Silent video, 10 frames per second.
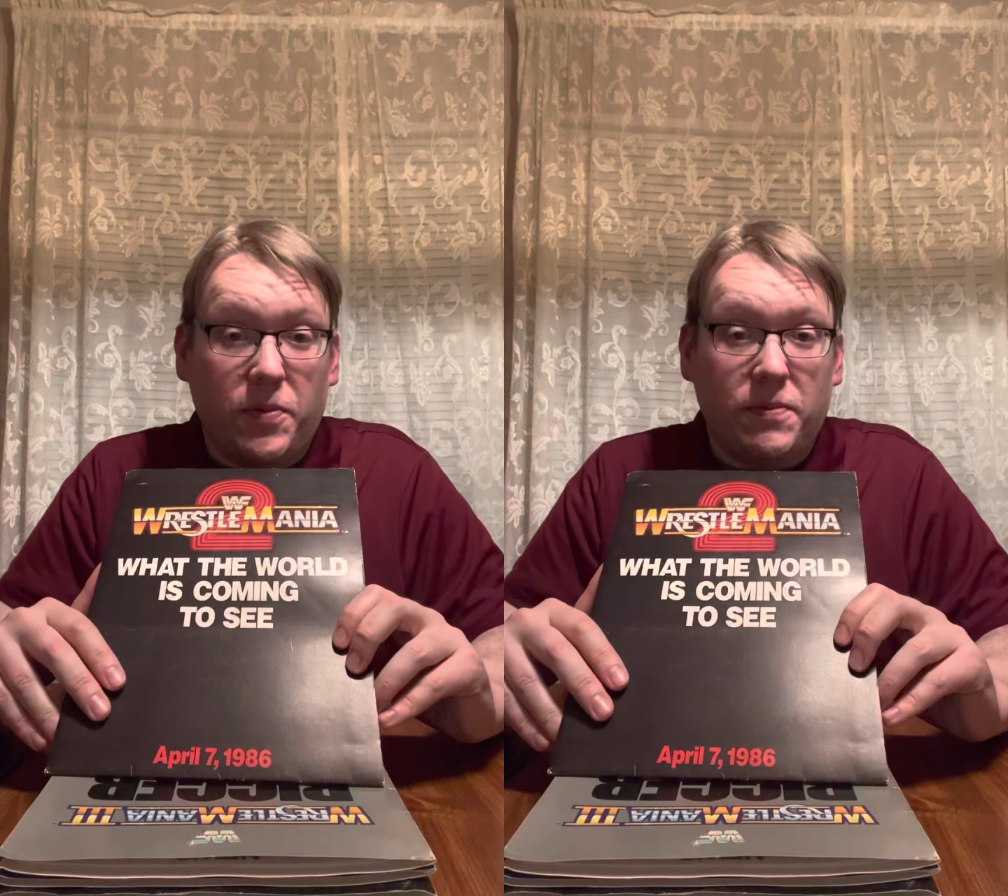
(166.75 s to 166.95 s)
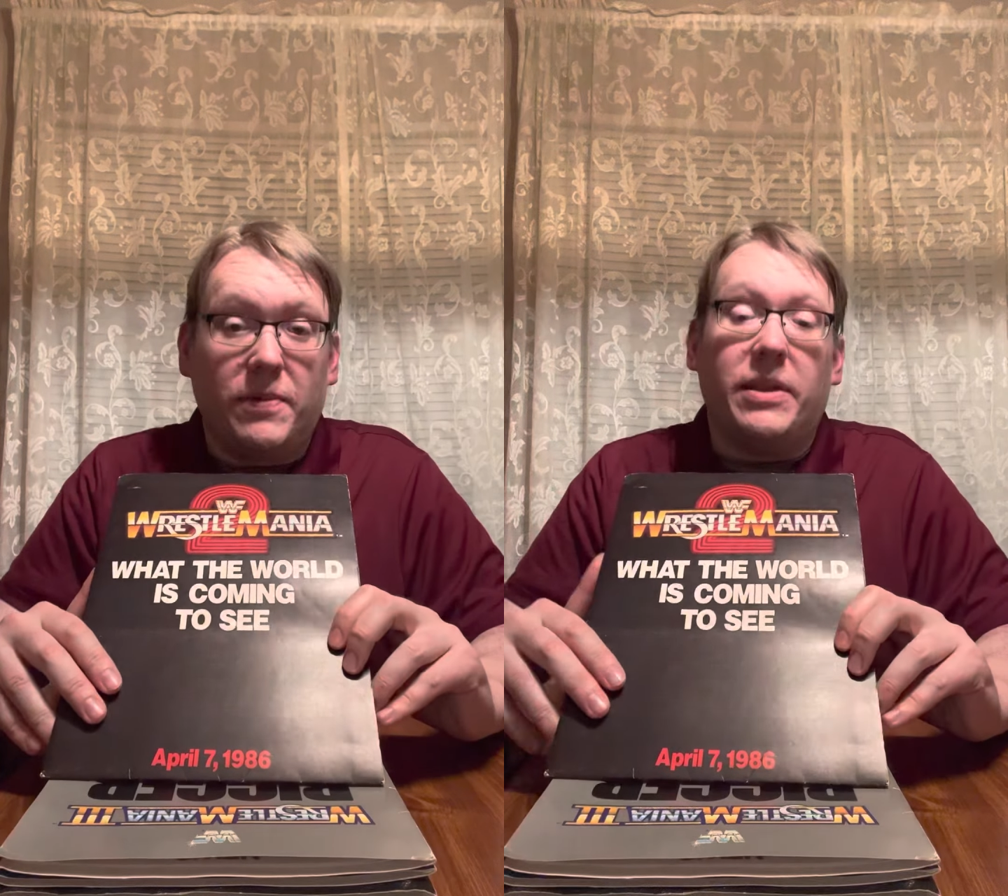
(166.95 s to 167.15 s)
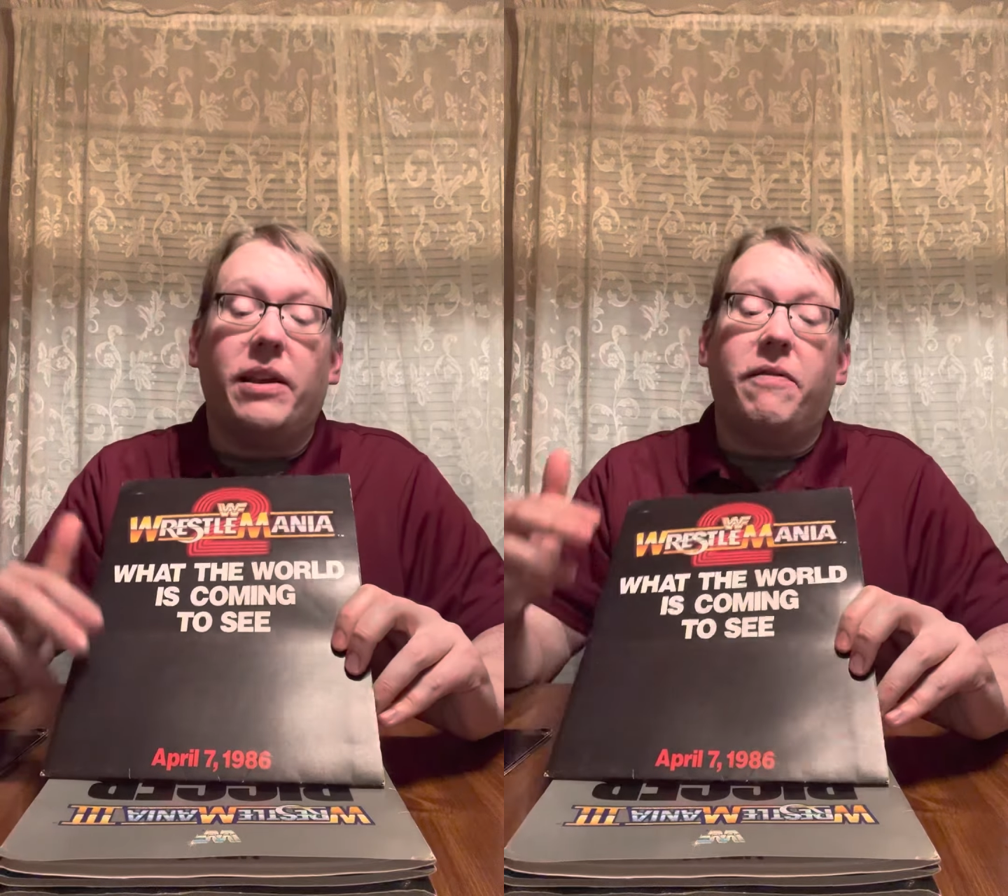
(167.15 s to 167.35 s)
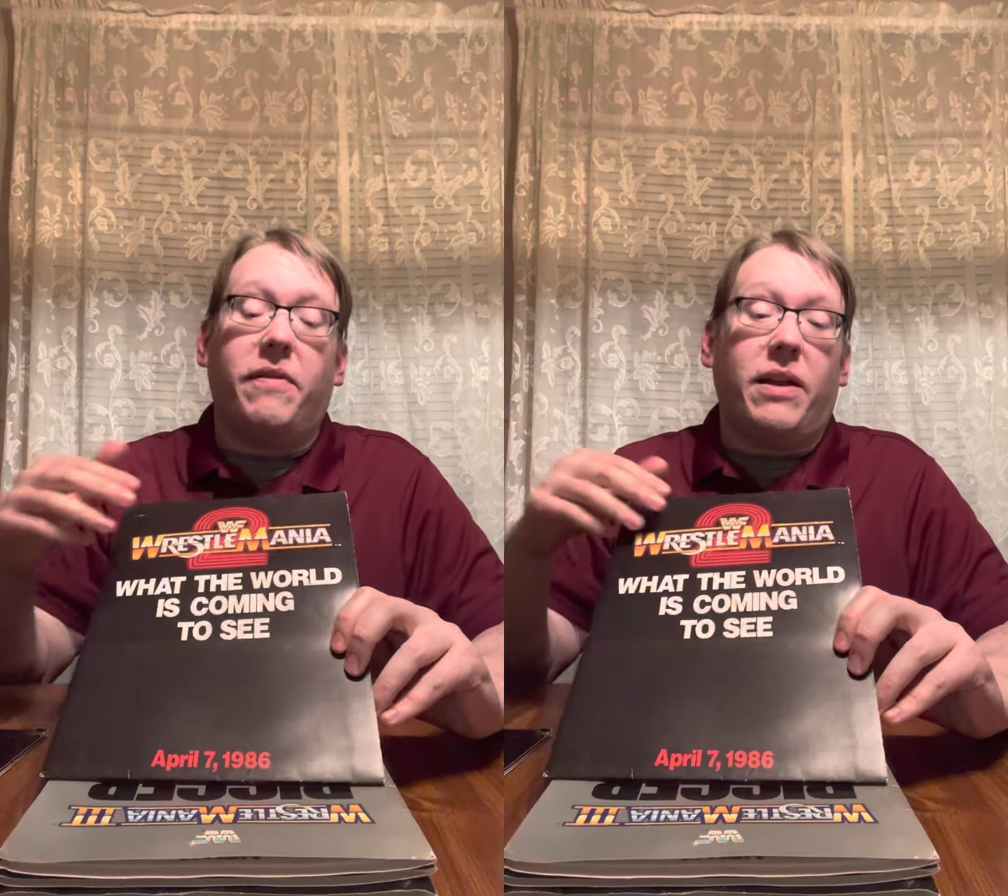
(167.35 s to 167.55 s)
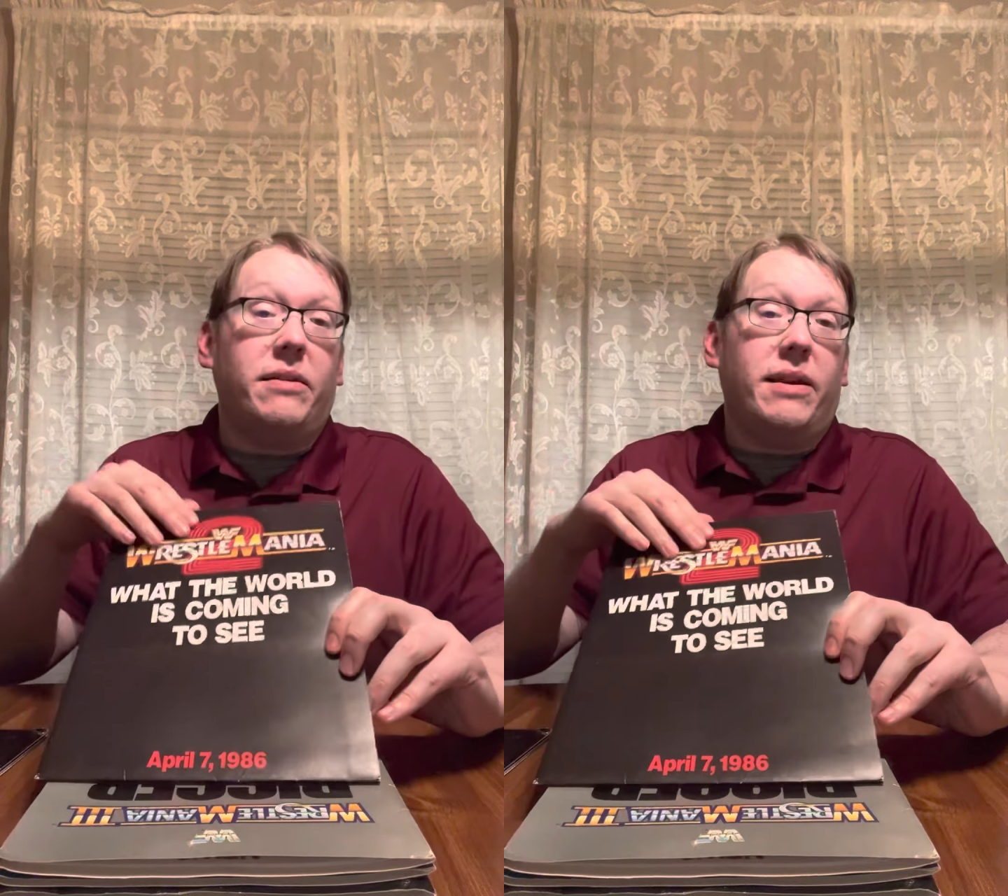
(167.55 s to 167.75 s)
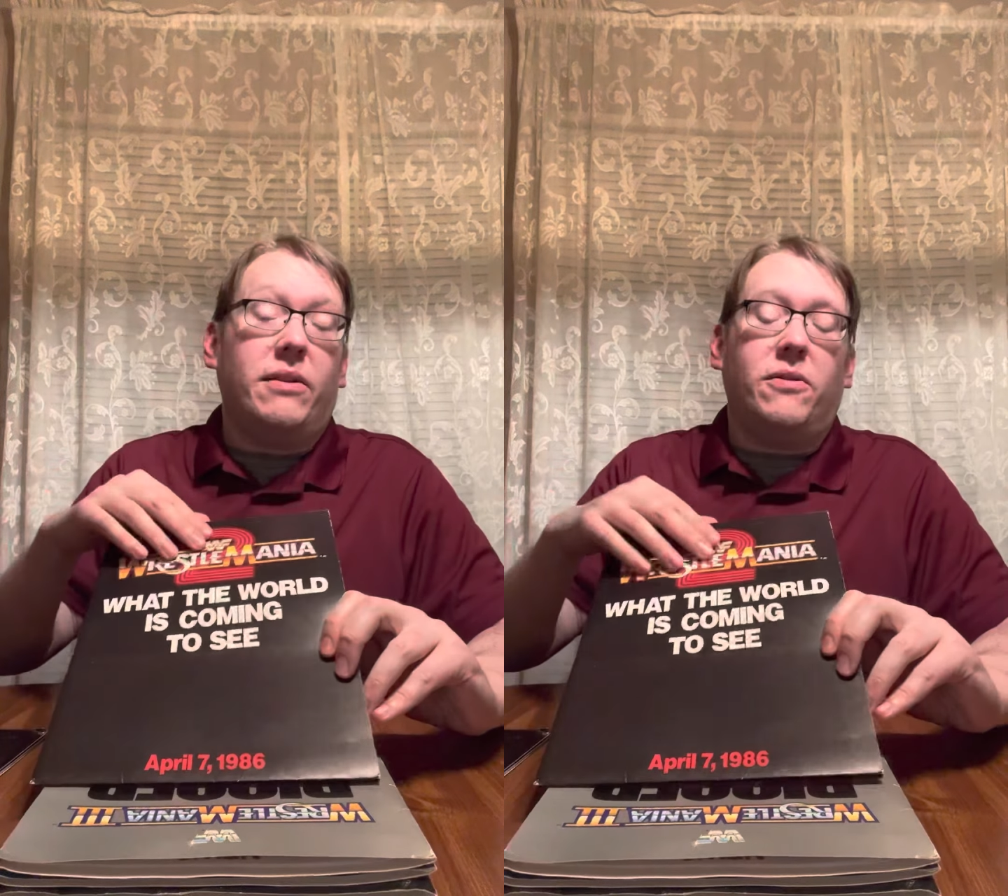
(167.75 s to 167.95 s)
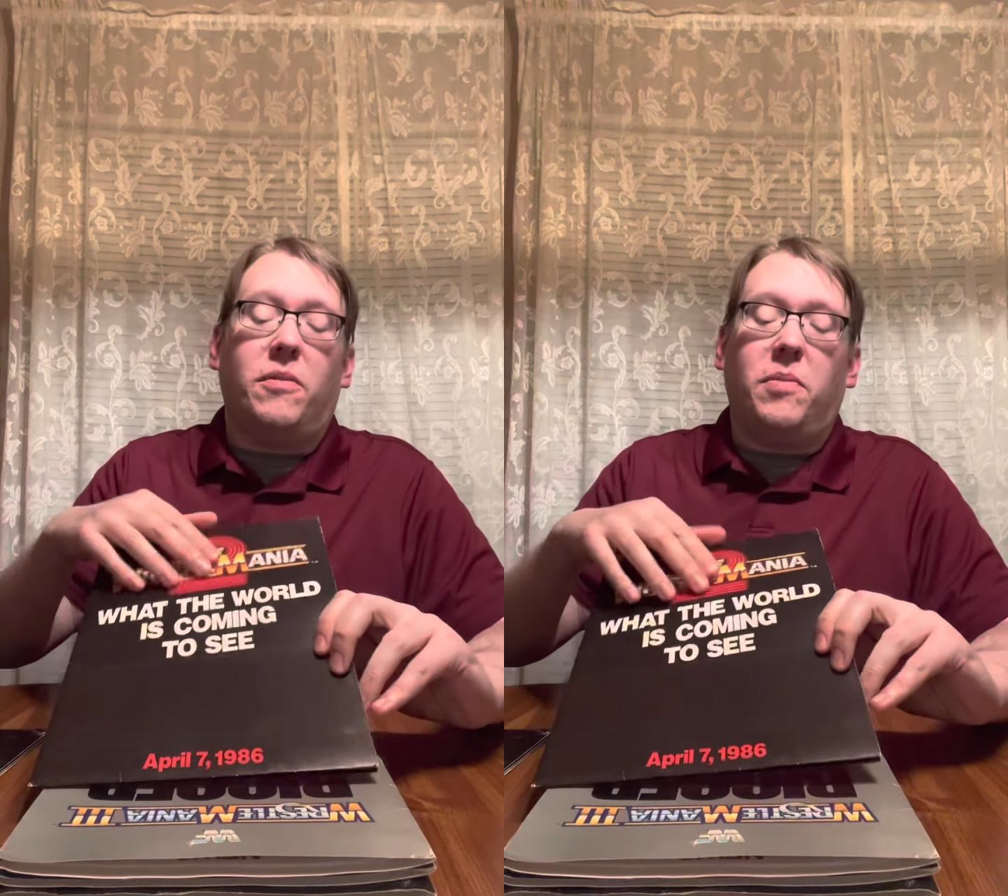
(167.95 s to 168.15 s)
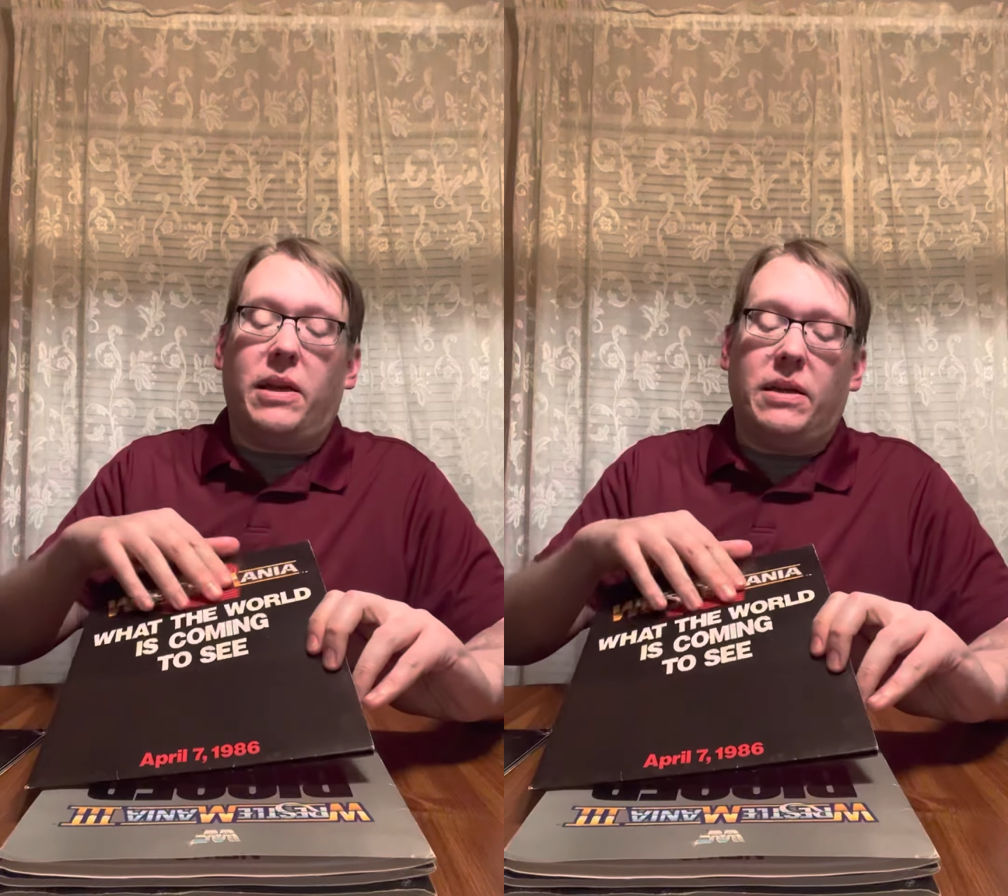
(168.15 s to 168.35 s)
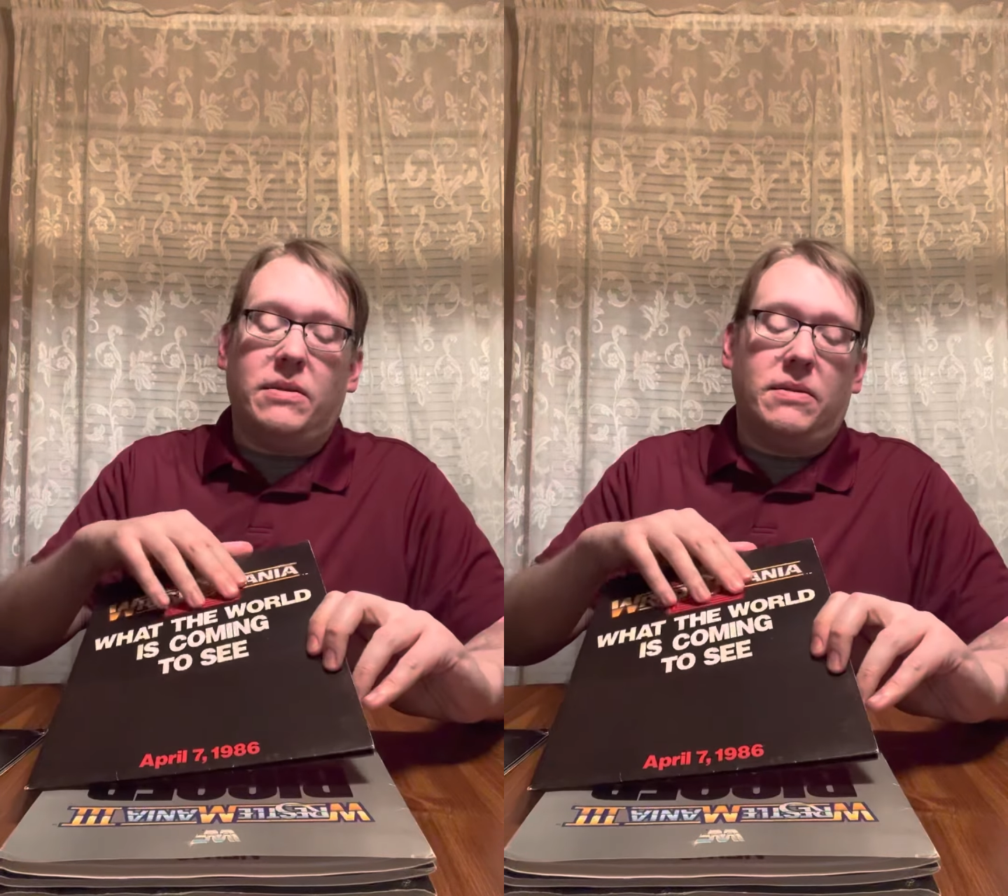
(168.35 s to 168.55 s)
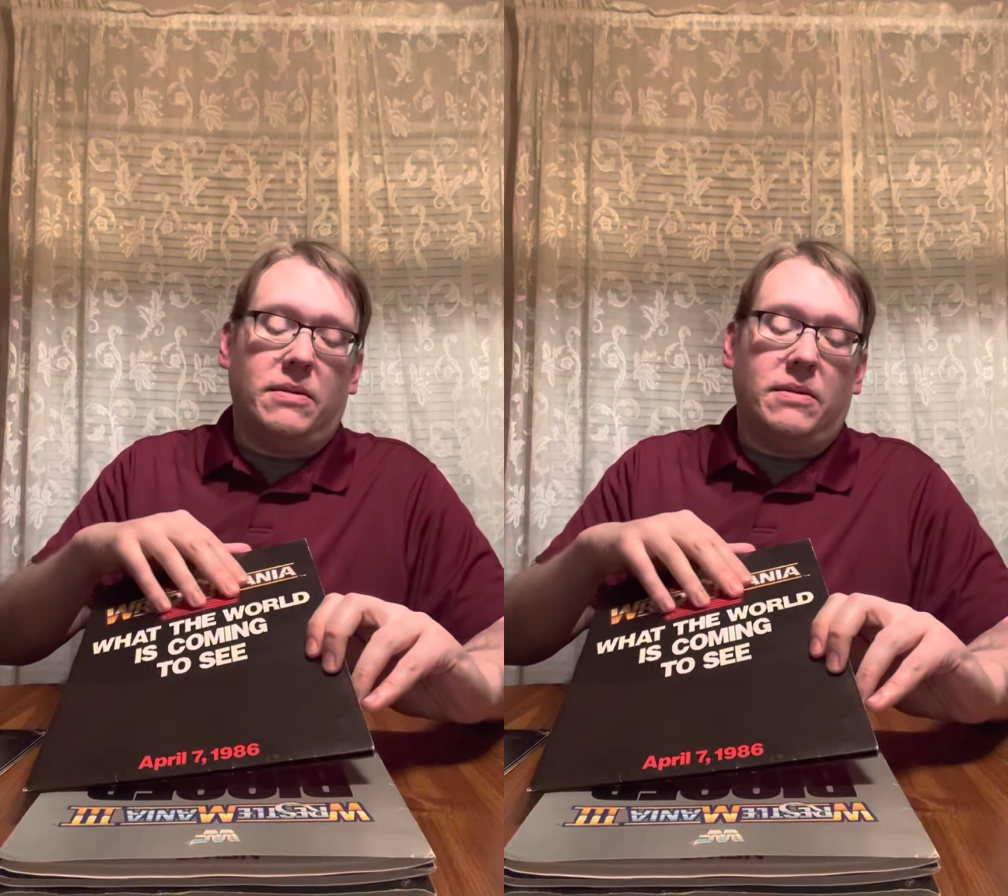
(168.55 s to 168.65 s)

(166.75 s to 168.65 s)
when the event took place.